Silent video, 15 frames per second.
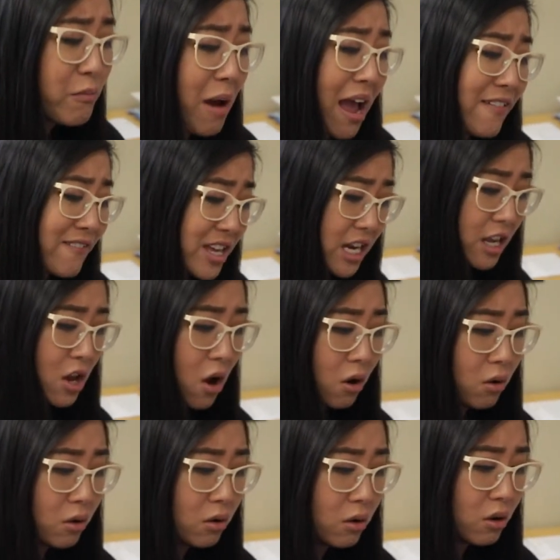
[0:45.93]
of my video.
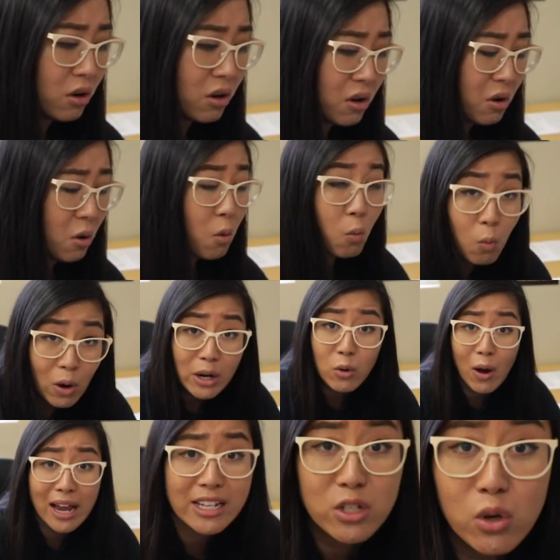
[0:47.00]
What
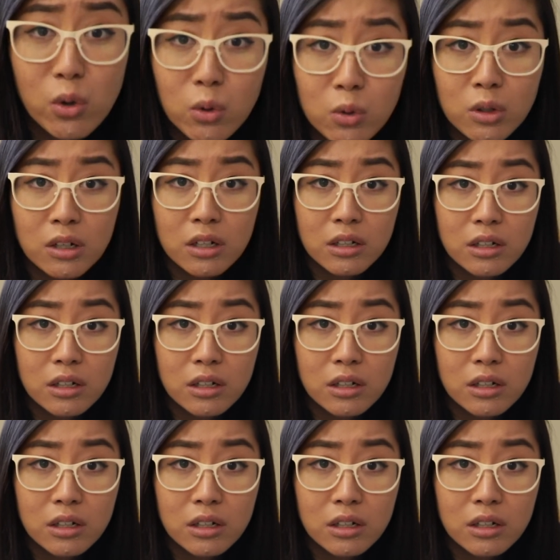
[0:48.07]
do I do?